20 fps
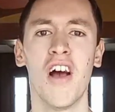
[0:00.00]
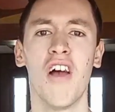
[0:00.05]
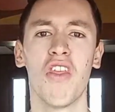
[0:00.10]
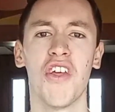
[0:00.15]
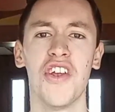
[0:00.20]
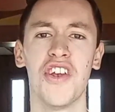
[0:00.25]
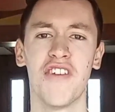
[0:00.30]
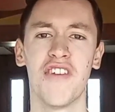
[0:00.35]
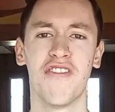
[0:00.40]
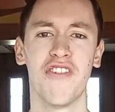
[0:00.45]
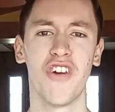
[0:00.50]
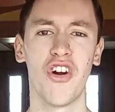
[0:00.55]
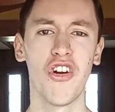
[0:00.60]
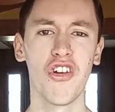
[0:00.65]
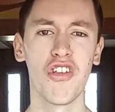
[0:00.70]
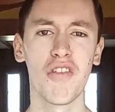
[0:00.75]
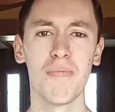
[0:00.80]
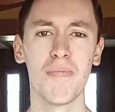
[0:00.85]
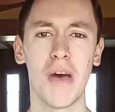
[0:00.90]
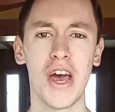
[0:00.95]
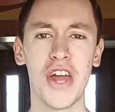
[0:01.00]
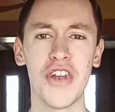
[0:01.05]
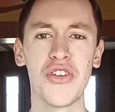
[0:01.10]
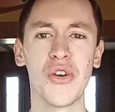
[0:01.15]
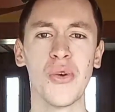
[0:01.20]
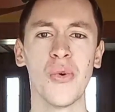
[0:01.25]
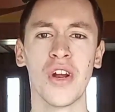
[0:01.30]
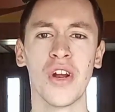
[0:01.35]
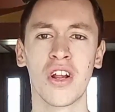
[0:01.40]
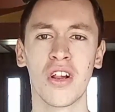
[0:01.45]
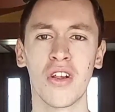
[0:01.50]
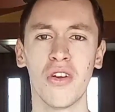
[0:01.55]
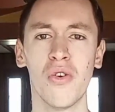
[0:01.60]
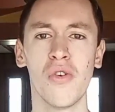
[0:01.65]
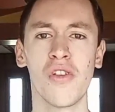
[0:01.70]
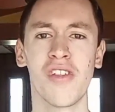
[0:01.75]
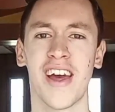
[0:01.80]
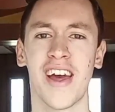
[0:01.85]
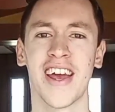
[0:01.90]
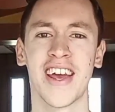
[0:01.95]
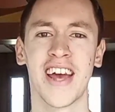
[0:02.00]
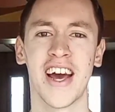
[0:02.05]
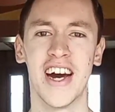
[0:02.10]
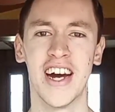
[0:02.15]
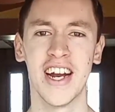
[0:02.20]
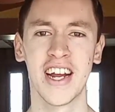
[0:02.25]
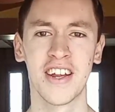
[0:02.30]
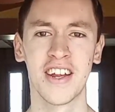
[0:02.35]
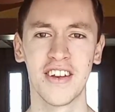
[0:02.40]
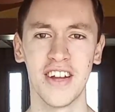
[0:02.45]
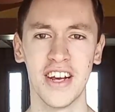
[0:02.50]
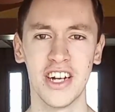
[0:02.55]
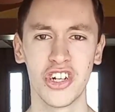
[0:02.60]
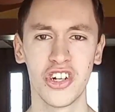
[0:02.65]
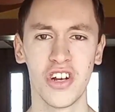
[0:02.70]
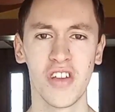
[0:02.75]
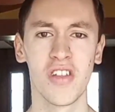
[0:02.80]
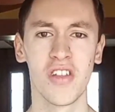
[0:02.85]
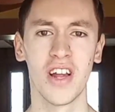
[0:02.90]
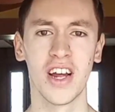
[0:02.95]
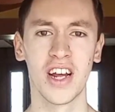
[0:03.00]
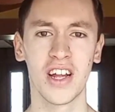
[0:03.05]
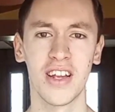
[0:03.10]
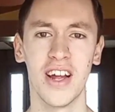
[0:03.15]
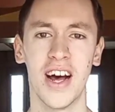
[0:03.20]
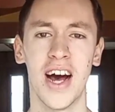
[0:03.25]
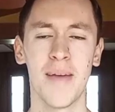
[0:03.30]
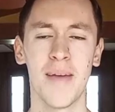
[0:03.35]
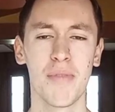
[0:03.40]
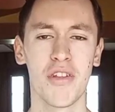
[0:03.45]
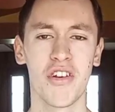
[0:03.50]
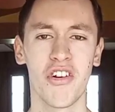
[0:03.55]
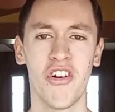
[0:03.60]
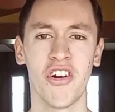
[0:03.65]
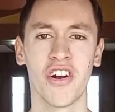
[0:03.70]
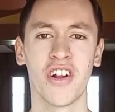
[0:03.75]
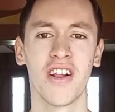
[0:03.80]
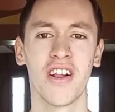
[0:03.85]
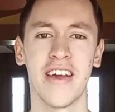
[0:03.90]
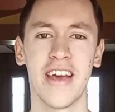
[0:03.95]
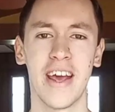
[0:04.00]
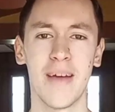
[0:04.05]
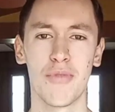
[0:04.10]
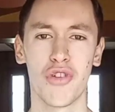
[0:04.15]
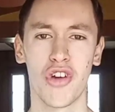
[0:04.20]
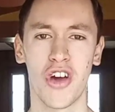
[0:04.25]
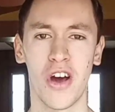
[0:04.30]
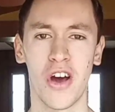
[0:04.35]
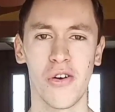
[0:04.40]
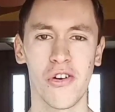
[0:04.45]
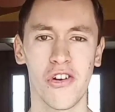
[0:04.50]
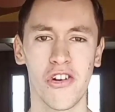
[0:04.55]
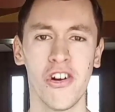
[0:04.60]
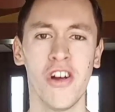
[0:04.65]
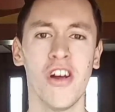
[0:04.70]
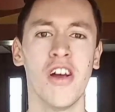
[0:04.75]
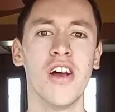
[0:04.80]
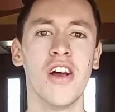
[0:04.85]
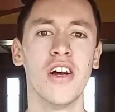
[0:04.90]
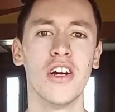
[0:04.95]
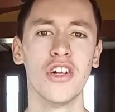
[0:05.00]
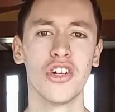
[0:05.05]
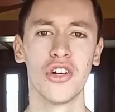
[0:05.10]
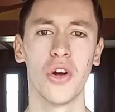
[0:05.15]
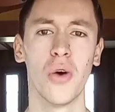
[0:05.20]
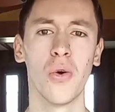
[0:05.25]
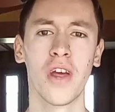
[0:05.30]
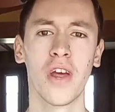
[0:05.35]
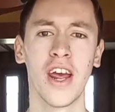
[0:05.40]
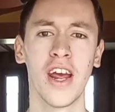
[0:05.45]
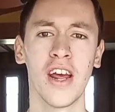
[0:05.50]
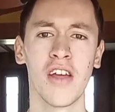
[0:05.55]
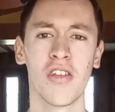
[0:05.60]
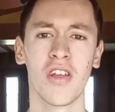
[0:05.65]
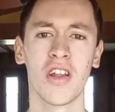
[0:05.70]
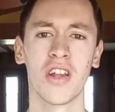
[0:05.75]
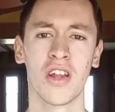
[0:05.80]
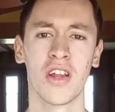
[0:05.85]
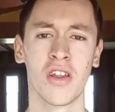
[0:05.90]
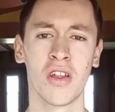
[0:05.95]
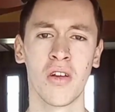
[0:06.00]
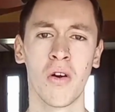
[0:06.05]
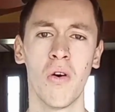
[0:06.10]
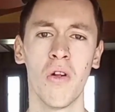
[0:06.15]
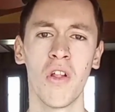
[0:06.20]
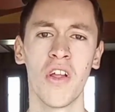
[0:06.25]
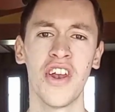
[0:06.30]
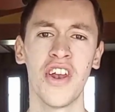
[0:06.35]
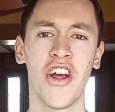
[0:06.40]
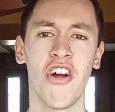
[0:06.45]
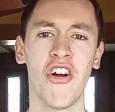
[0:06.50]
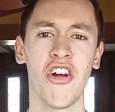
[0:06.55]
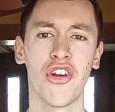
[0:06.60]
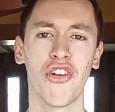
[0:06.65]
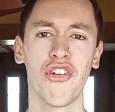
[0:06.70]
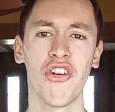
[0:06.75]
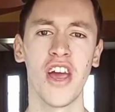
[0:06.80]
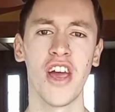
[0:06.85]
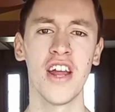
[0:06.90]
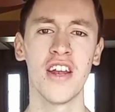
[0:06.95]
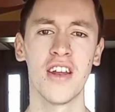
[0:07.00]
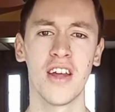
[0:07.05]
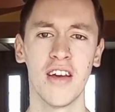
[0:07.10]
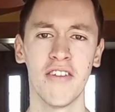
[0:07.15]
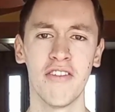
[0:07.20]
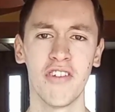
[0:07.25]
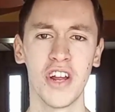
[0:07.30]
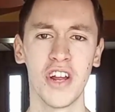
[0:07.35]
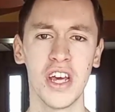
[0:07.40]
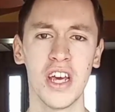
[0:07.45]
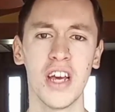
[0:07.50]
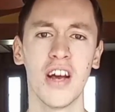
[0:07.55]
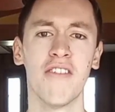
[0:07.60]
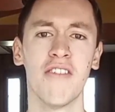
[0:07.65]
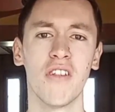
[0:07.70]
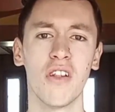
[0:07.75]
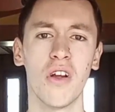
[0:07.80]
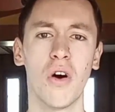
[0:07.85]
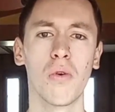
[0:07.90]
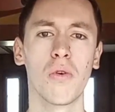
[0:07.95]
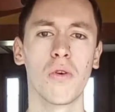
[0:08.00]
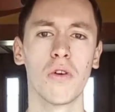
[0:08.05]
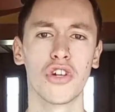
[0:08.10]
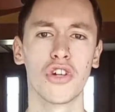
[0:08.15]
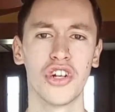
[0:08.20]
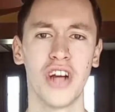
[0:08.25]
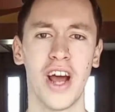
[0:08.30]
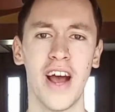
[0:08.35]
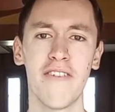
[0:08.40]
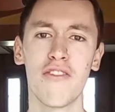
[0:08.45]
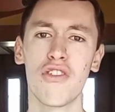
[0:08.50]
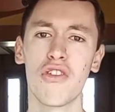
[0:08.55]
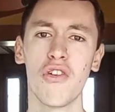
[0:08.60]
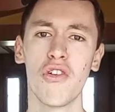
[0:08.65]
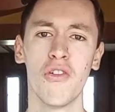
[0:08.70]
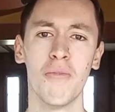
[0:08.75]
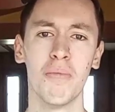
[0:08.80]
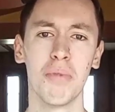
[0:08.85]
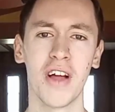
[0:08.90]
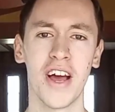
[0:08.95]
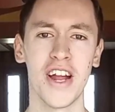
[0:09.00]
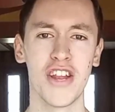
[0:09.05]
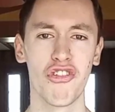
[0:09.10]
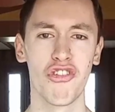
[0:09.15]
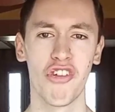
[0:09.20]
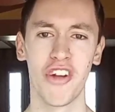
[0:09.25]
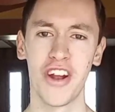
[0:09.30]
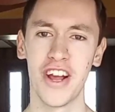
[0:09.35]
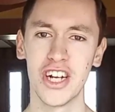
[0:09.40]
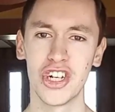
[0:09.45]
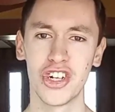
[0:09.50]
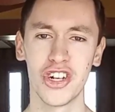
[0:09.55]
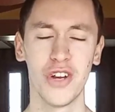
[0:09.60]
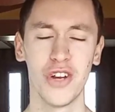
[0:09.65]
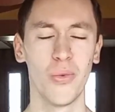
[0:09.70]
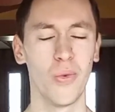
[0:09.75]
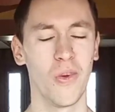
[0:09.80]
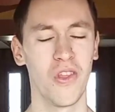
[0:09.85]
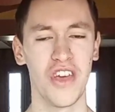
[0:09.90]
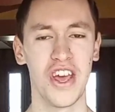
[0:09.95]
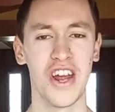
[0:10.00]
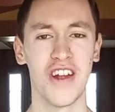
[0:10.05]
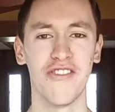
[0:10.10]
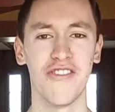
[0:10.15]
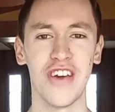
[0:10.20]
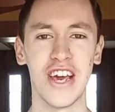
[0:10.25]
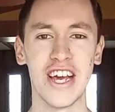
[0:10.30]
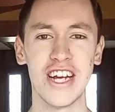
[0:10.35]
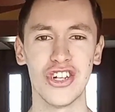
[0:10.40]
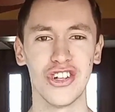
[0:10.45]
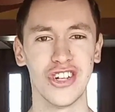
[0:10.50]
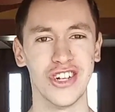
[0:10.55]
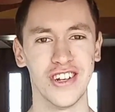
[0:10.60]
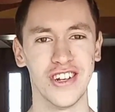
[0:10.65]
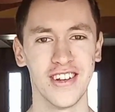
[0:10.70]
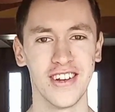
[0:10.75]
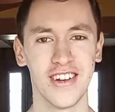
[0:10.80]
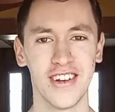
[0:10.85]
The diverse menu includes iconic dishes like lobster and clam chowder, showcasing the culinary creativity of local chefs who blend tradition with innovation.